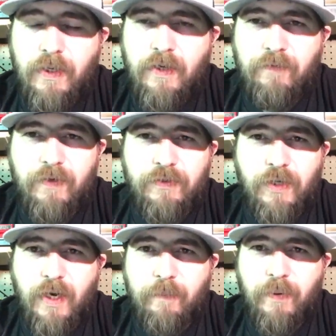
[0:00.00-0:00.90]
If you
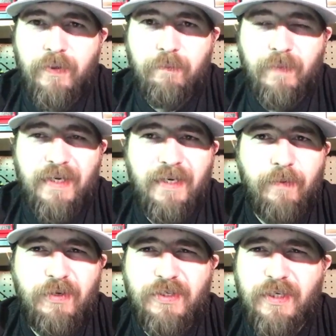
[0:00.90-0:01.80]
try to put
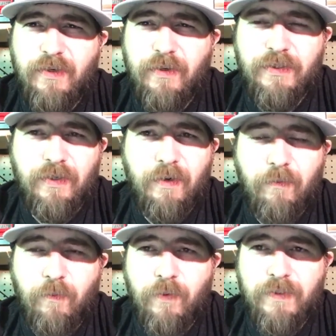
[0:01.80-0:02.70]
EWG hooks on
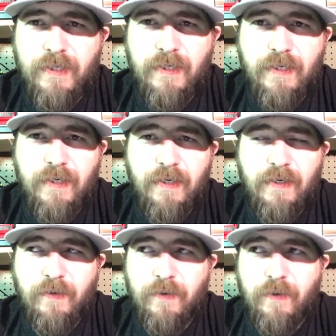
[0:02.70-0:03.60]
a
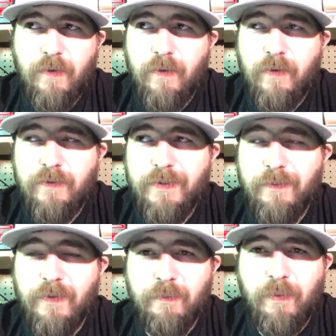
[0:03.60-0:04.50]
110 or
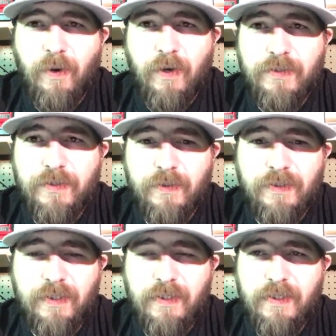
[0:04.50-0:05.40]
some of those bronze
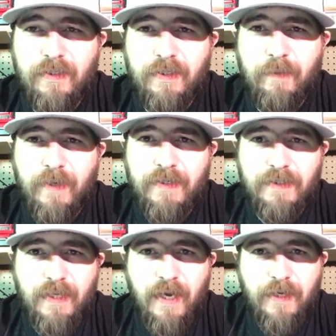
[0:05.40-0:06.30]
hooks, it
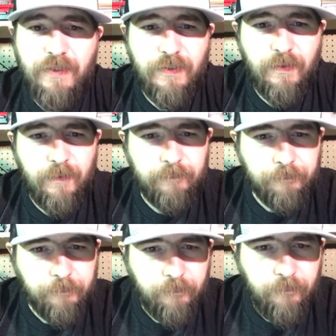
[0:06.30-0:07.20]
messes the action up.
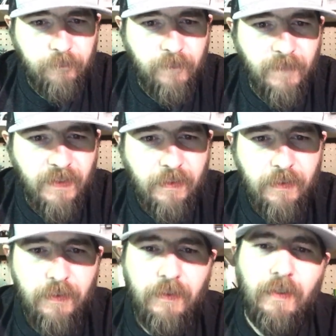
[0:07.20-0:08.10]

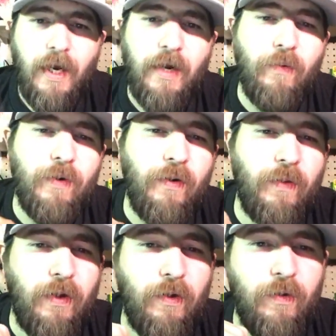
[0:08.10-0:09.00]
I don't know
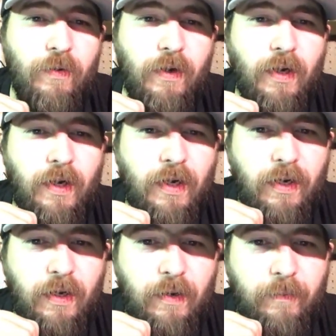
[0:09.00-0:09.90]
the
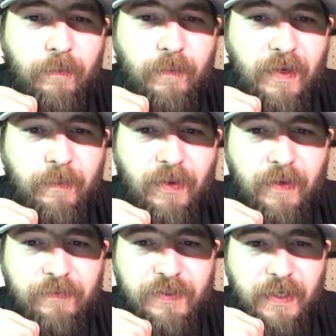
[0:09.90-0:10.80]
whole
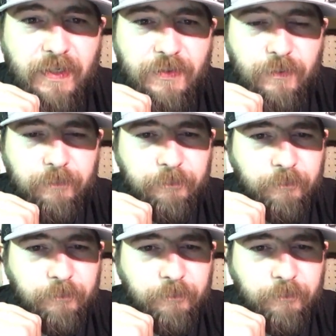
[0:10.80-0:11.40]
MLF schedule.